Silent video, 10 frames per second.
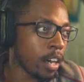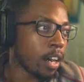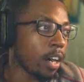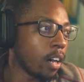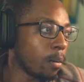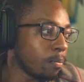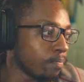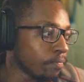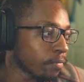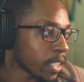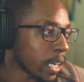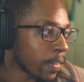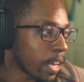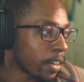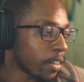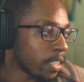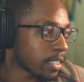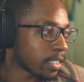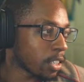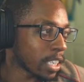And then
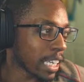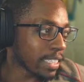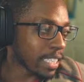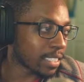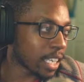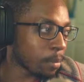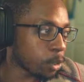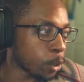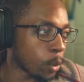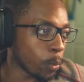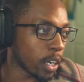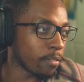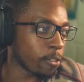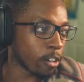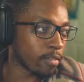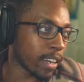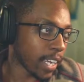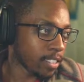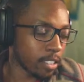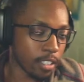it's still got that same 2-in-1 form
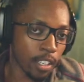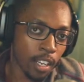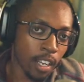factor.